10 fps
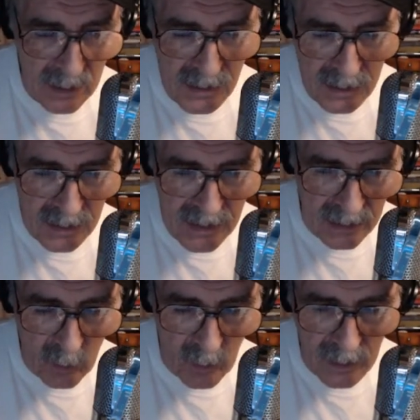Is that
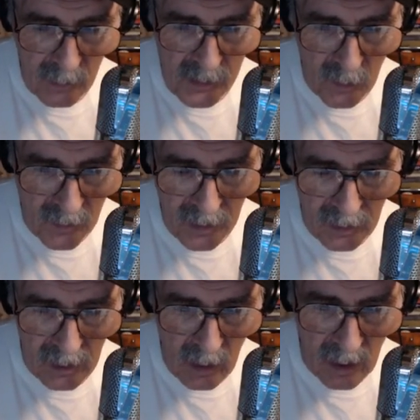the one that was over there in
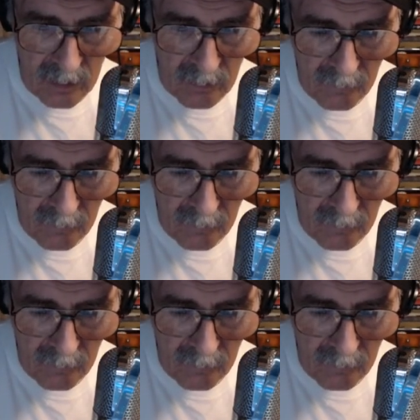LaGuardia?